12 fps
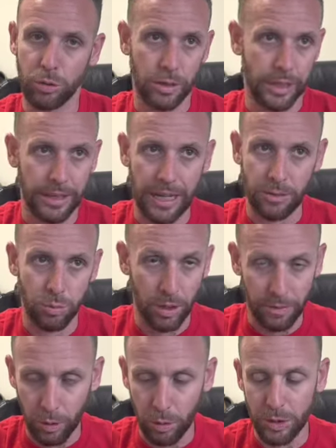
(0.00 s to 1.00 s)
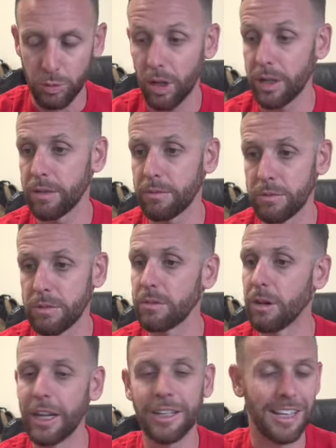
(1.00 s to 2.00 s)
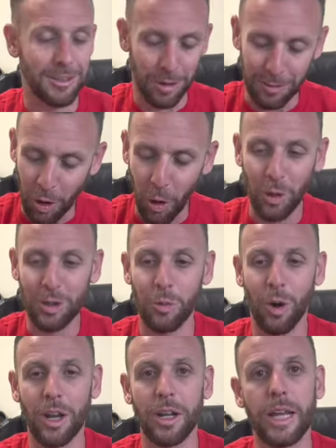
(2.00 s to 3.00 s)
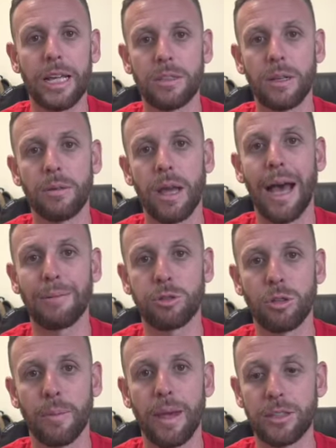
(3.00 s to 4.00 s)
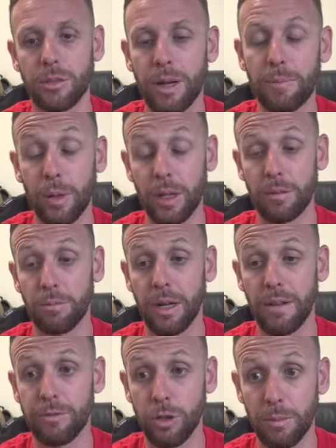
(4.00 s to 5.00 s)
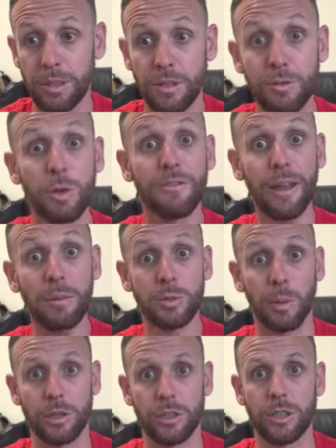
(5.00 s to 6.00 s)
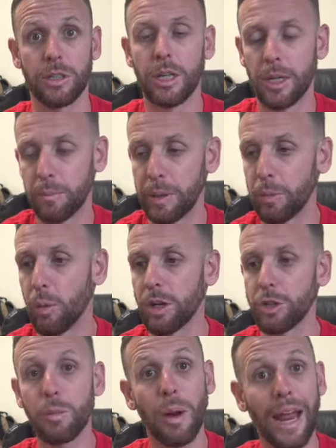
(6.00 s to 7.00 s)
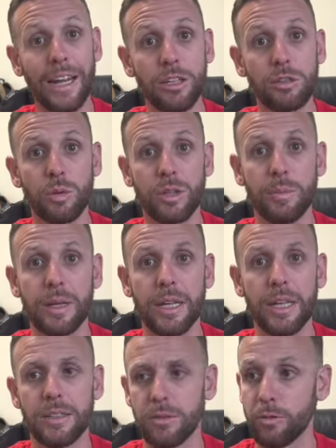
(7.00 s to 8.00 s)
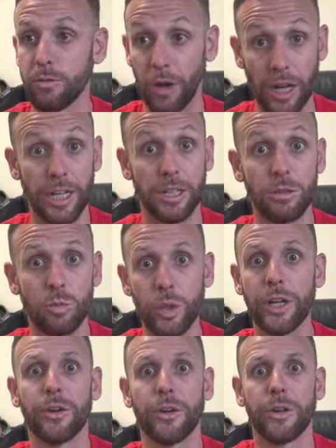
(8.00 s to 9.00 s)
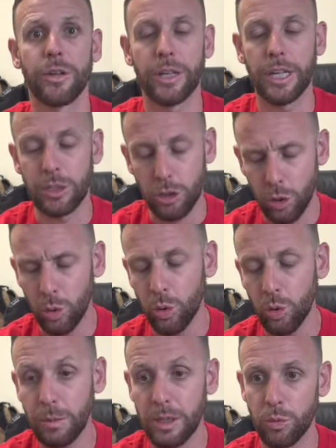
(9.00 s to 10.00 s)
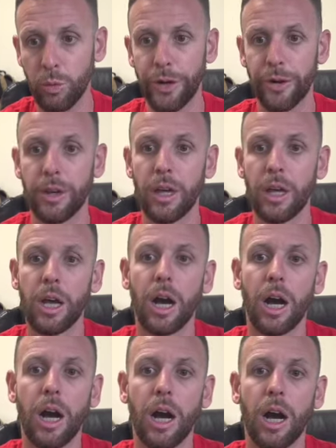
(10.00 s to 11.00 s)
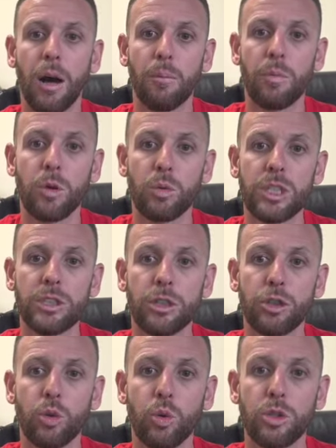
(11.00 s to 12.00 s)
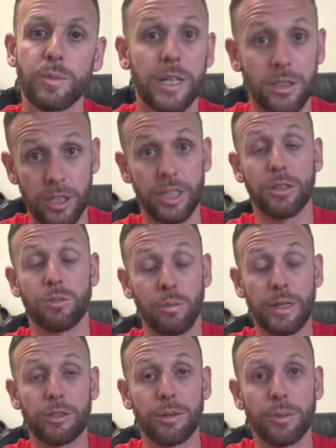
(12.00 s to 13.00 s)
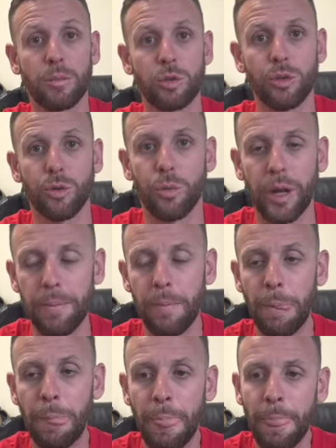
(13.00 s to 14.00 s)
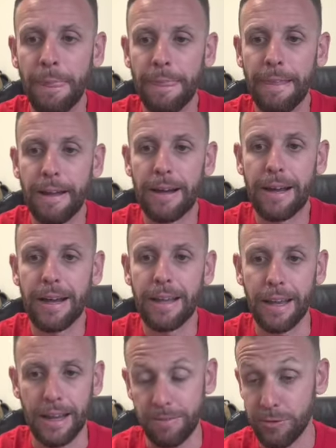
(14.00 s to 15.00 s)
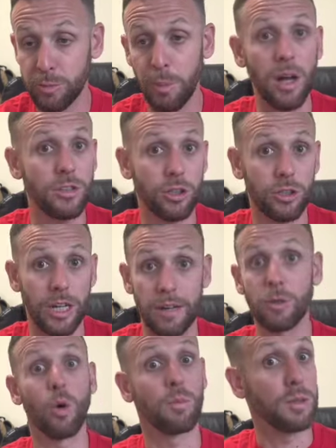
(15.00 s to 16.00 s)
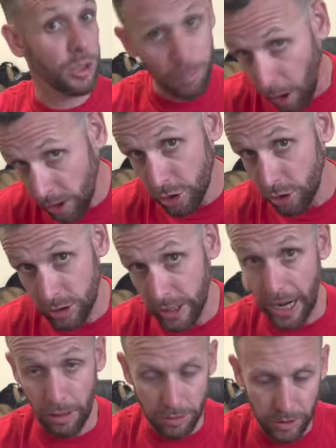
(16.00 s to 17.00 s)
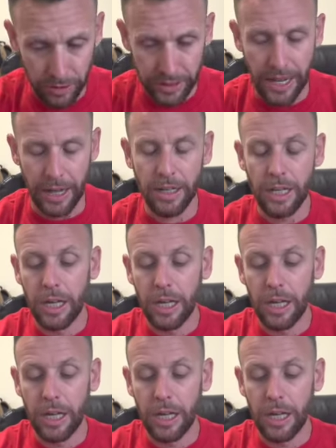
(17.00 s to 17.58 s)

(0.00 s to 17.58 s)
Like, that's what I've always wanted, right? That's what I've always wanted. It's absolutely amazing, right? But I've turned myself into a famous person. People want to do brand deals with me. It's fucking weird. It's cool, but it's weird. The reason it's cool is because it is my dream come true, right? And I have sponsors now. I have corporate sponsors now, stuff like that.